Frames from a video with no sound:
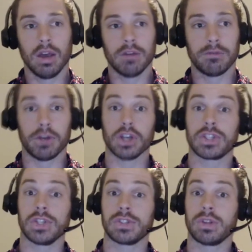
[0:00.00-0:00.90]

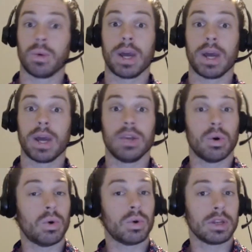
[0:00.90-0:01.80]
versus the way your
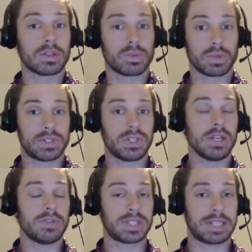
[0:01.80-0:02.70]
audience
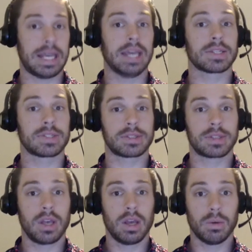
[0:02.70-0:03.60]
receives
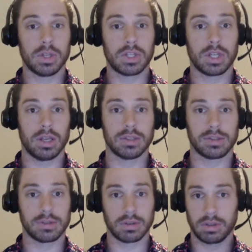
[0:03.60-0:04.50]
texts, which
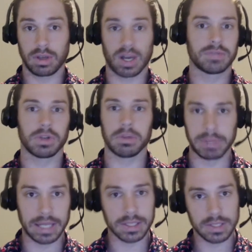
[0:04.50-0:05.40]
is, guys are very
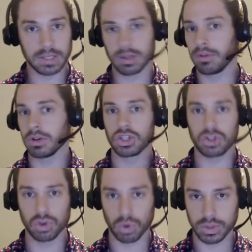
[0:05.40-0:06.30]
blunt, they're very
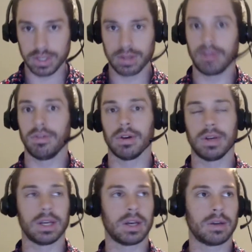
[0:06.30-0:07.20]
short, they're very
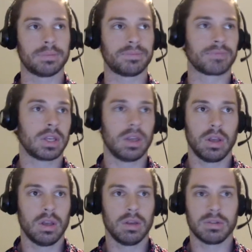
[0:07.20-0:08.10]

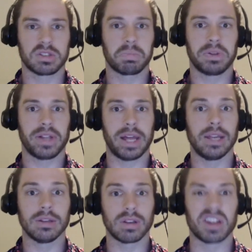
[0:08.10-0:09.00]
just
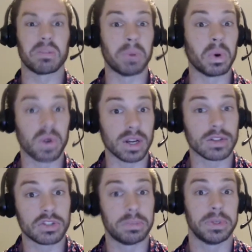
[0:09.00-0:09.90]
plain kind of boring,
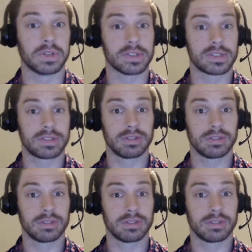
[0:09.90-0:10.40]
to be honest,